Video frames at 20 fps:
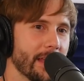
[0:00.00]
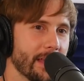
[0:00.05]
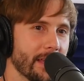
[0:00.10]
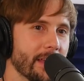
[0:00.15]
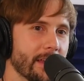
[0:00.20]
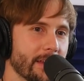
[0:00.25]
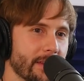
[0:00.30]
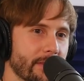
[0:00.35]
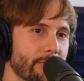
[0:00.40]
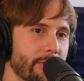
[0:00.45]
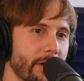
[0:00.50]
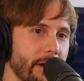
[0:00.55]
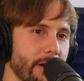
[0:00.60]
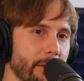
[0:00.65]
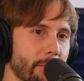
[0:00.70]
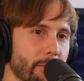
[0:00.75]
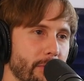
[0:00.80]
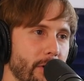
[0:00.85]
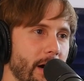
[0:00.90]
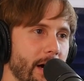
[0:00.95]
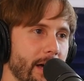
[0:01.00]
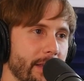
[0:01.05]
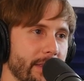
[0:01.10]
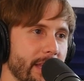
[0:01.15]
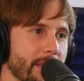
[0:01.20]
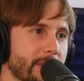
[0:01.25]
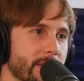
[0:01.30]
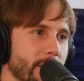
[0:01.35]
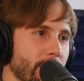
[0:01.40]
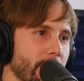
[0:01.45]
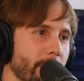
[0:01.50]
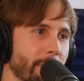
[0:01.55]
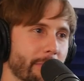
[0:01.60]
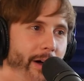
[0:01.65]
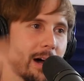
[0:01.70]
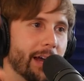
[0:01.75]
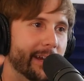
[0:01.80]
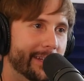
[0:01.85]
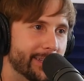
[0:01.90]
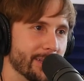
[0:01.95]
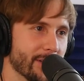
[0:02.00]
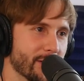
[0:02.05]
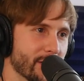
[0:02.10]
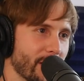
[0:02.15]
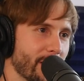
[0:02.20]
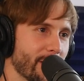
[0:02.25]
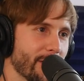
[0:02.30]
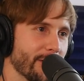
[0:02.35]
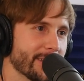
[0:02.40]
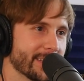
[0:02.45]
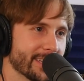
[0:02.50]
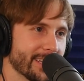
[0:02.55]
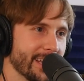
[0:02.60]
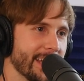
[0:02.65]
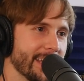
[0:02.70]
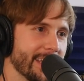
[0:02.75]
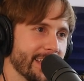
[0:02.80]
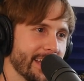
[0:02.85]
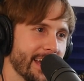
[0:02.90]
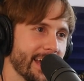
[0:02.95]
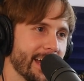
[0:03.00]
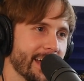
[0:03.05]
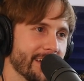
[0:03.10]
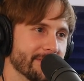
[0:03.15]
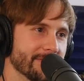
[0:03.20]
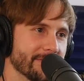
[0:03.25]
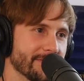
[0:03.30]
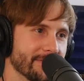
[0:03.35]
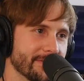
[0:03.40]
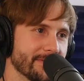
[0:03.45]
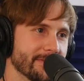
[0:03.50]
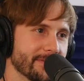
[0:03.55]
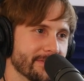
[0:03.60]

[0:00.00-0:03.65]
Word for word: kind of. Very broad. They showed the broadest broad, jokes. Yeah, like, yeah. And it was the